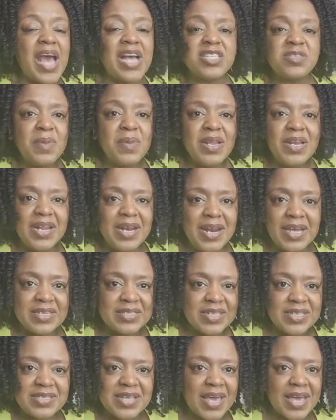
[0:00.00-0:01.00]
as many
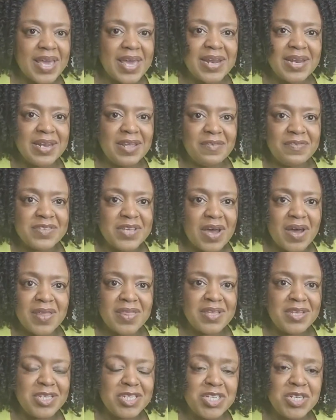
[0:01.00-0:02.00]
links as I can leave to
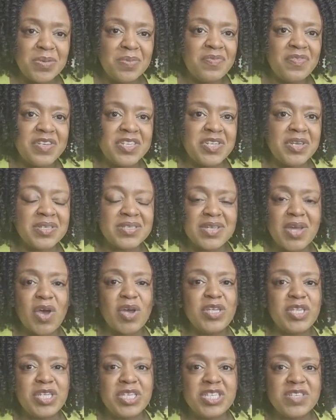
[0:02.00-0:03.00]
other YouTube videos that are
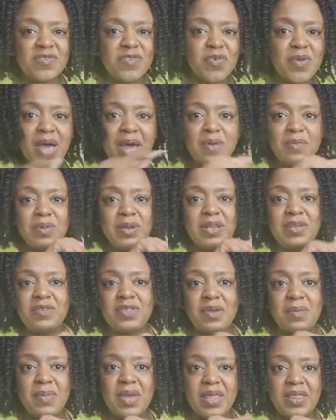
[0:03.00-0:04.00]
useful, I will leave
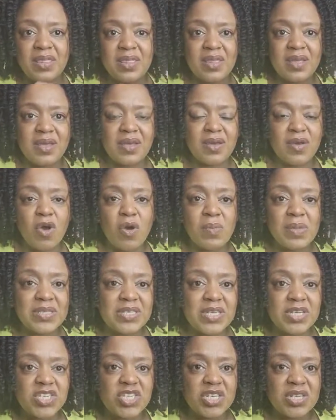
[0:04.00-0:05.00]
them in the comment
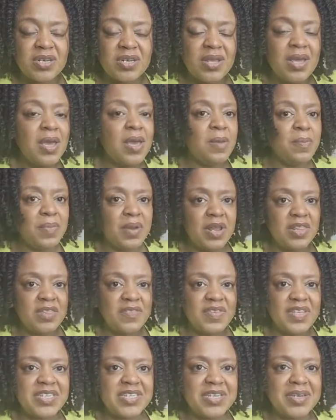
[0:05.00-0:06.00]
section below the
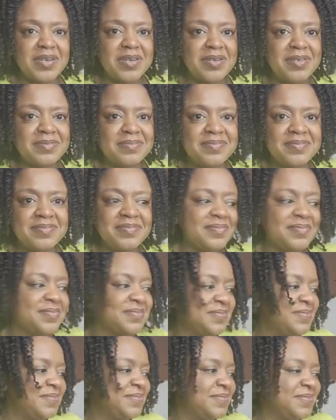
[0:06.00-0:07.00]
video
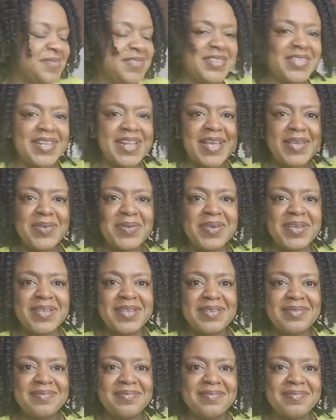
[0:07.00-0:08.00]
so that you
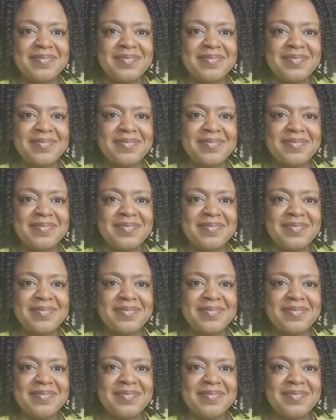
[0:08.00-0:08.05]
can